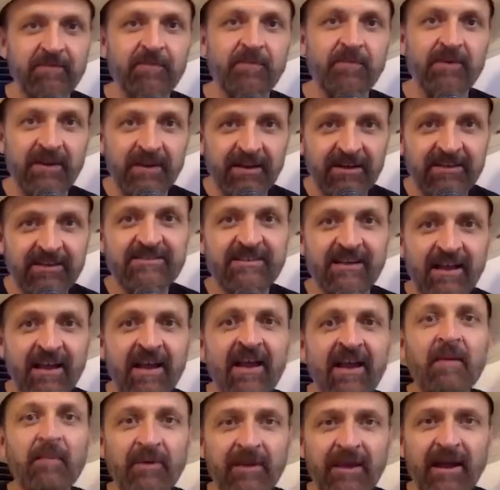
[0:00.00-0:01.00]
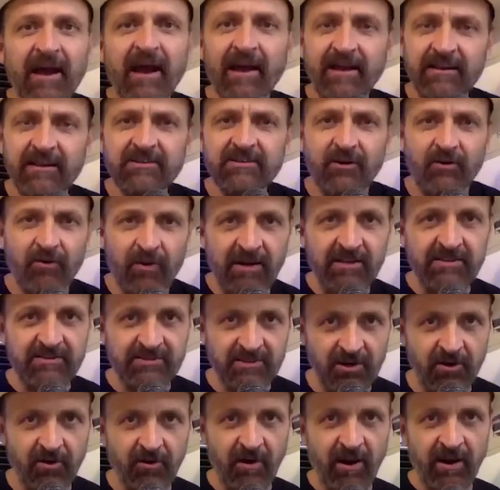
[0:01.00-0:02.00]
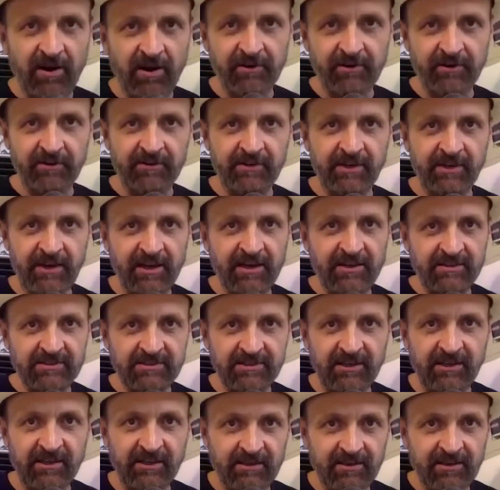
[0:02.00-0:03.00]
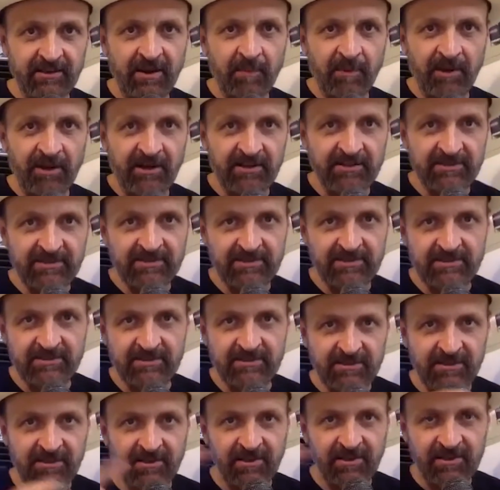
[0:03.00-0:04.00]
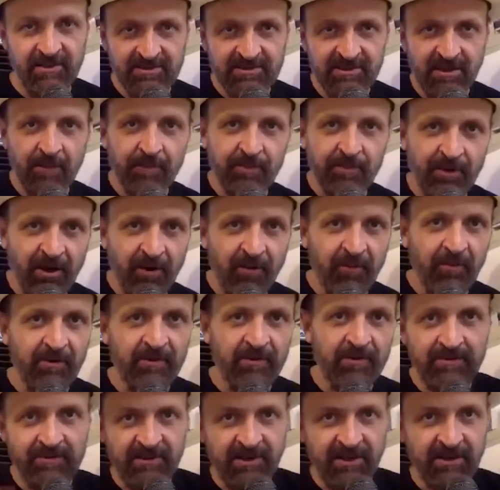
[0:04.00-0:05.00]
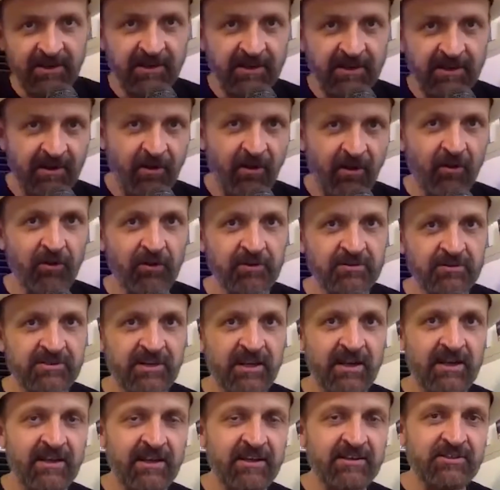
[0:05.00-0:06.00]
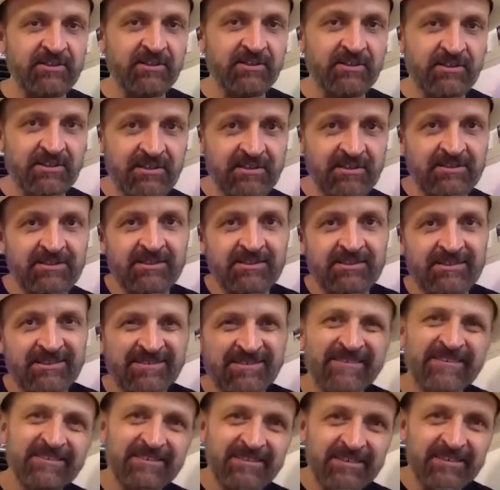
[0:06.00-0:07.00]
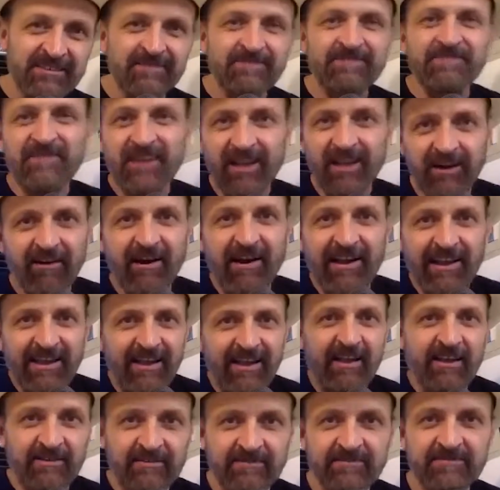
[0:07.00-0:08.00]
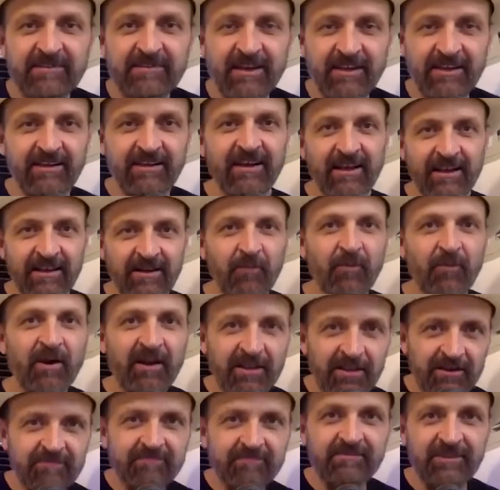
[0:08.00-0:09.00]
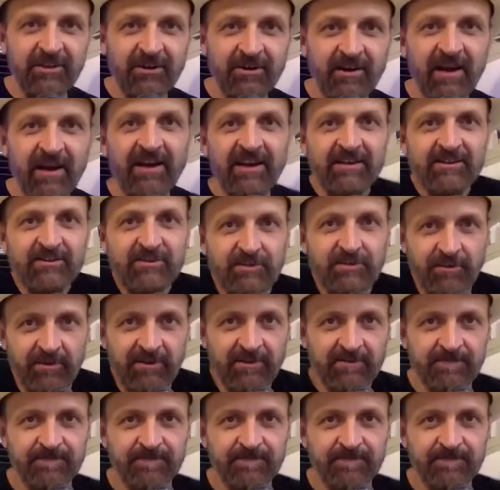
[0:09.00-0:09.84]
It's like, but yeah, he's a great songwriter, dude. That guy's like, I mean, it's up there with Dylan and all those guys. It's just. I get it. I get why you're not into it.